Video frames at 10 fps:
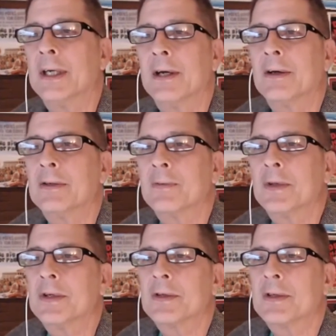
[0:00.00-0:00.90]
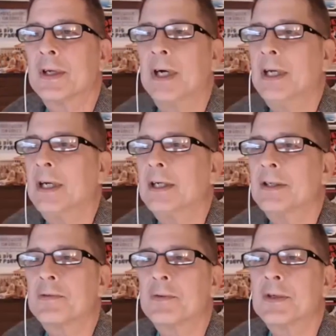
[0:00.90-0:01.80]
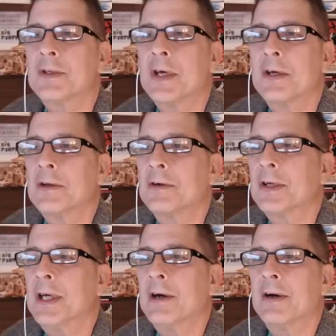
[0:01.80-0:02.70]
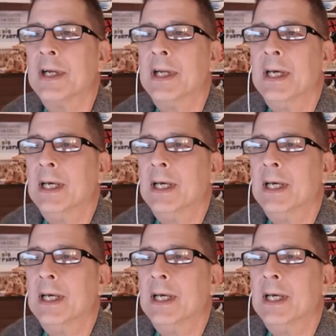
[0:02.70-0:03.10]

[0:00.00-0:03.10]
Karen's with us tonight. I just want to say hello to Karen.